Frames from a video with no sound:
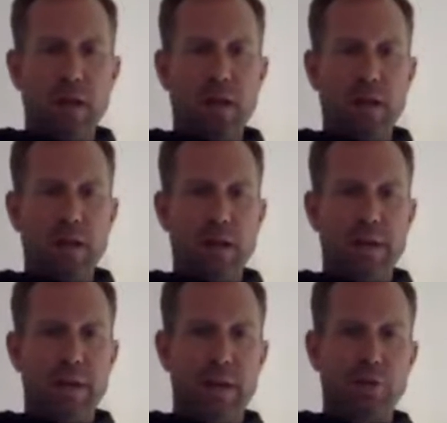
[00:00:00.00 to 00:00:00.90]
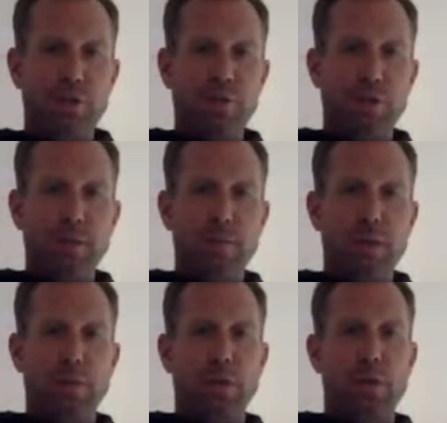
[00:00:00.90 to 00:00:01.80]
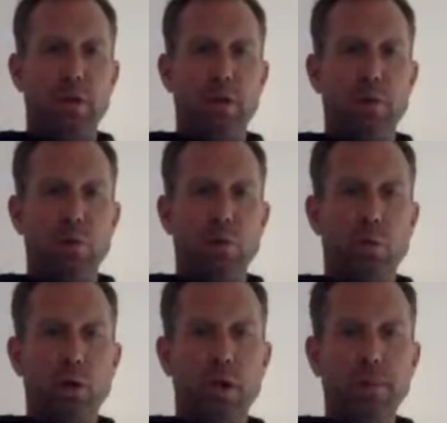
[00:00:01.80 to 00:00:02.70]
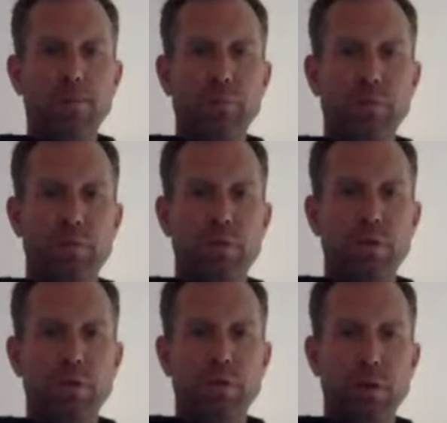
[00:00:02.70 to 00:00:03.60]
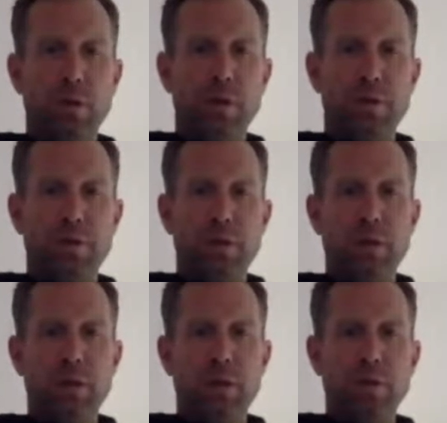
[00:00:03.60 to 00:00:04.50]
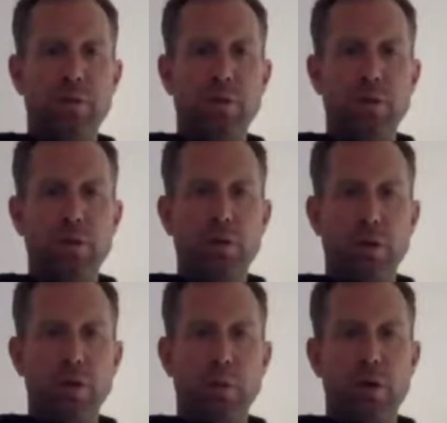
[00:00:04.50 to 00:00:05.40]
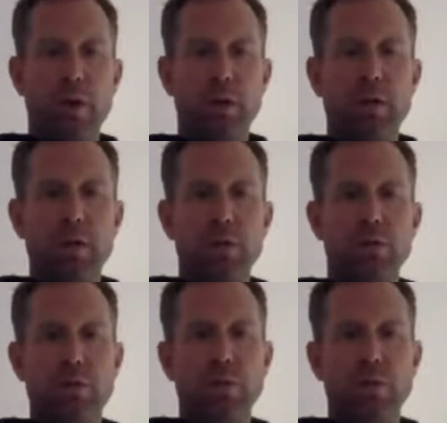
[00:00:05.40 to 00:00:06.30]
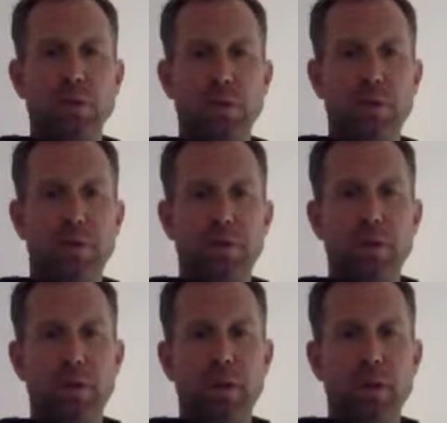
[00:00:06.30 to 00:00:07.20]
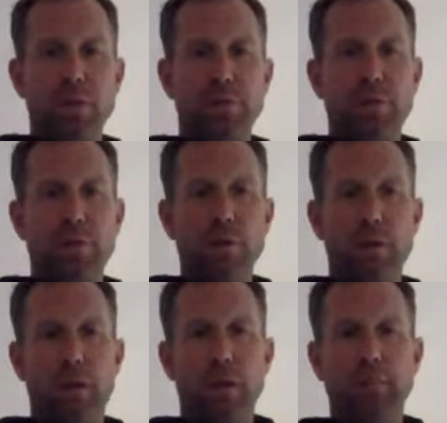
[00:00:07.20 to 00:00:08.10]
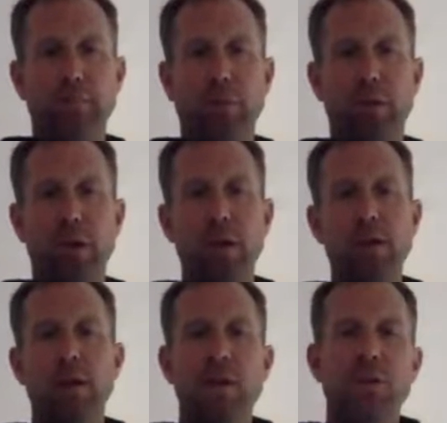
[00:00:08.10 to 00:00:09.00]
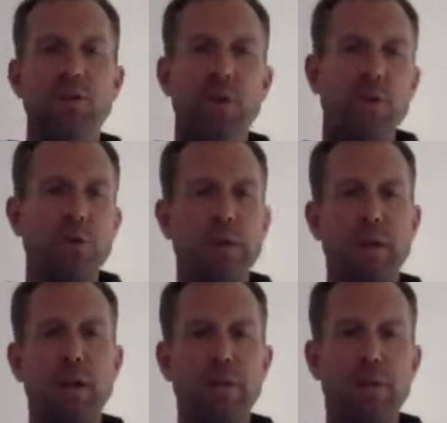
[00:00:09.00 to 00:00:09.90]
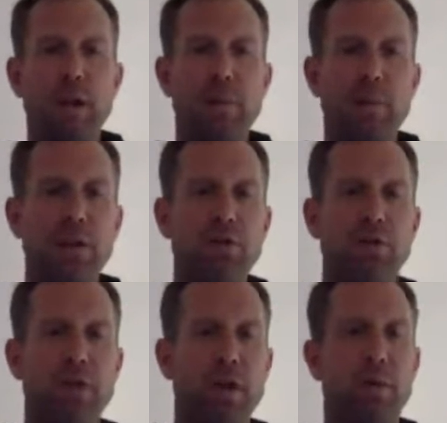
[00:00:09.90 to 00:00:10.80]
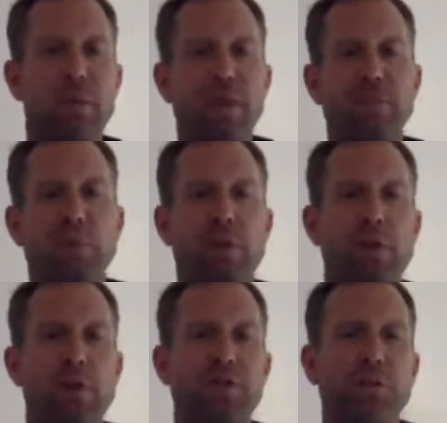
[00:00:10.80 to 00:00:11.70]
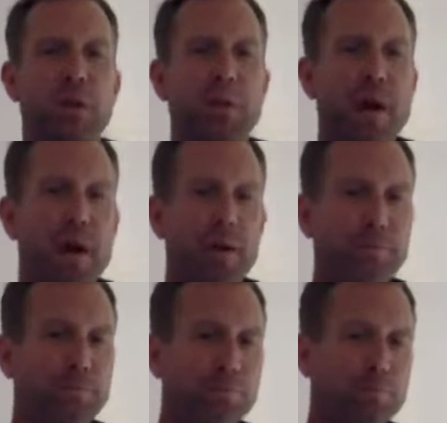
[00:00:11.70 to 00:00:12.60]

kind of on the edge of your drum, and we're going to go 1, 2, 3, 4, 1, 2, 3, 4. Okay? So you can kind of do that a bunch, and that's what we call a swing pattern.